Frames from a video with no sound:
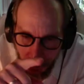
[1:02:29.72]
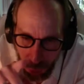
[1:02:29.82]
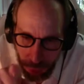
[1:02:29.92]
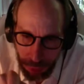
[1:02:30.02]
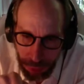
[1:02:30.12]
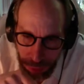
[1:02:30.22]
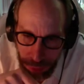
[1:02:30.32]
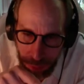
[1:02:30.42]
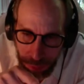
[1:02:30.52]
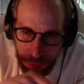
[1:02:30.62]
two,
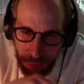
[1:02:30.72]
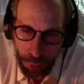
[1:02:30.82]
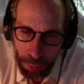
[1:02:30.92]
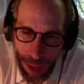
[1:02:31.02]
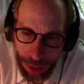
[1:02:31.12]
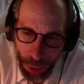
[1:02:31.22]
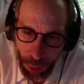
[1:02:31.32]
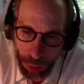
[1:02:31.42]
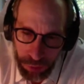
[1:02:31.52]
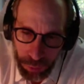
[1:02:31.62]
these two black
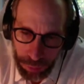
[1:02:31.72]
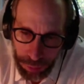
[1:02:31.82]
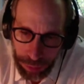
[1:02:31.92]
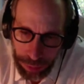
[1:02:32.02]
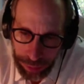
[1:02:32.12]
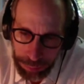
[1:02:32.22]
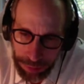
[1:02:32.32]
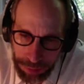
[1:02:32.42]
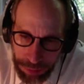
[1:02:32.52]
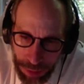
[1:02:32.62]
holes, click
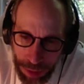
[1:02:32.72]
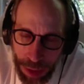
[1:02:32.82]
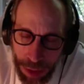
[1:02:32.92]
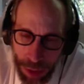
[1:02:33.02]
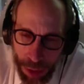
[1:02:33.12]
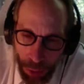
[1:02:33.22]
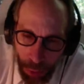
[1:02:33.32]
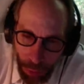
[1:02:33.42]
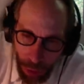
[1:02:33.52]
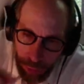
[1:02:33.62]
please,
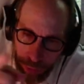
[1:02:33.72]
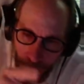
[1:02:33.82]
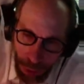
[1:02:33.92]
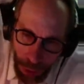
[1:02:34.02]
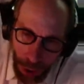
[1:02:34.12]
they're